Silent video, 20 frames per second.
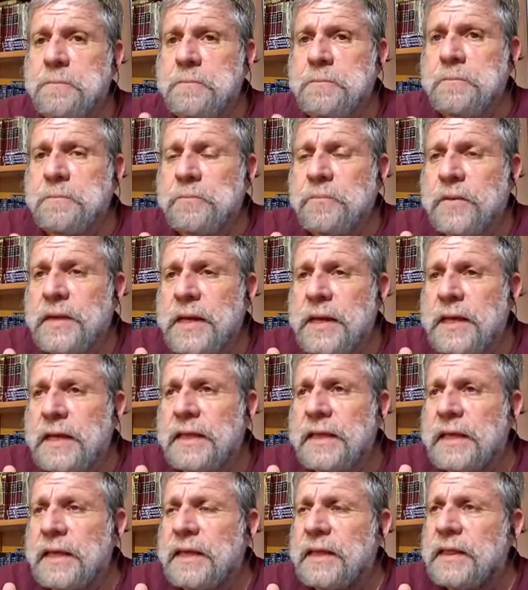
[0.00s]
The,
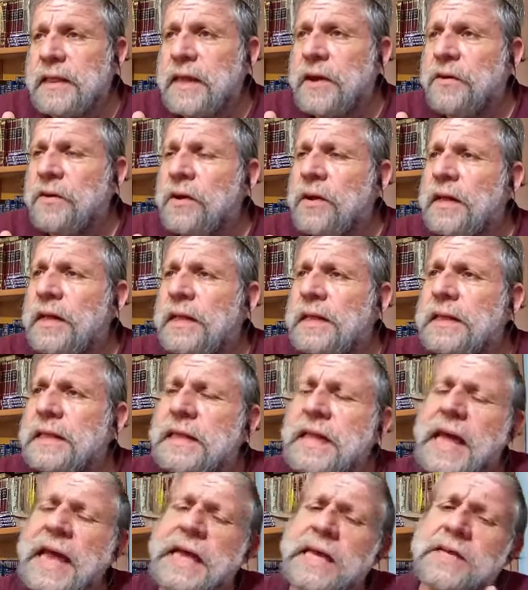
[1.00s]
the, the, their
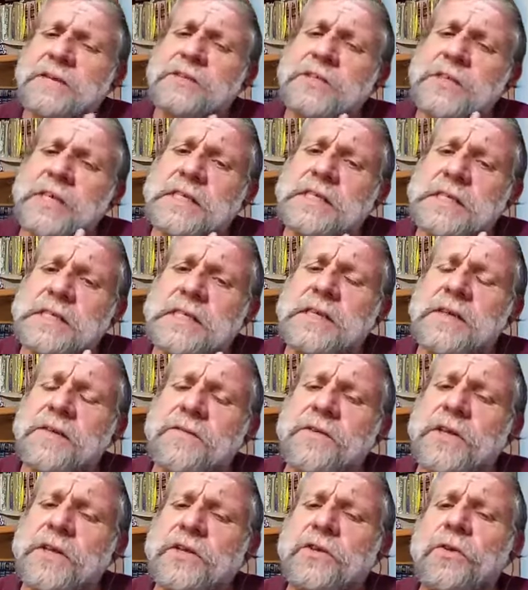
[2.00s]
lack of
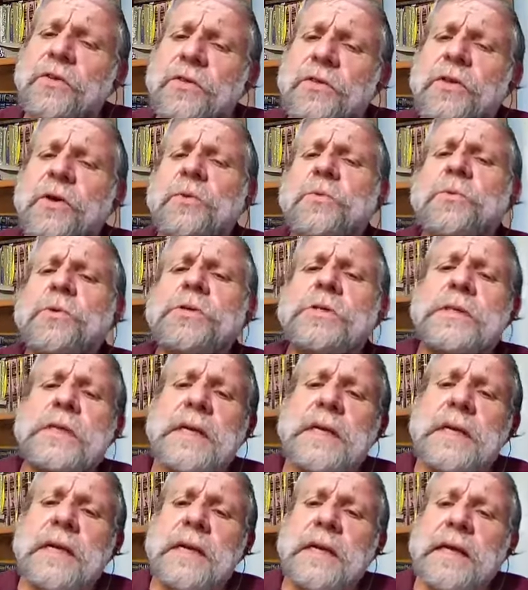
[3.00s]
sensitivity to
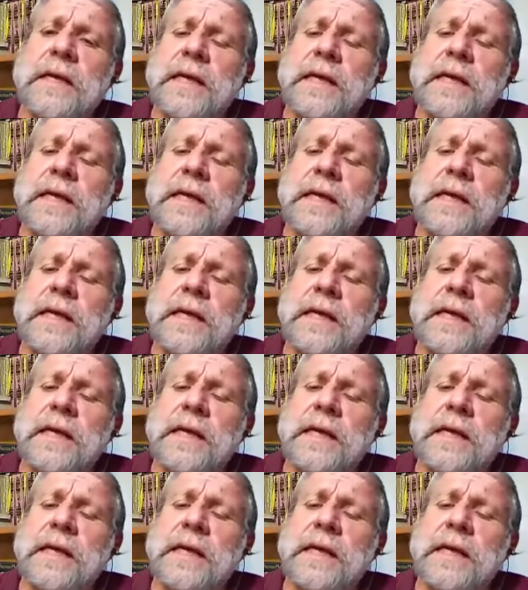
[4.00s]
those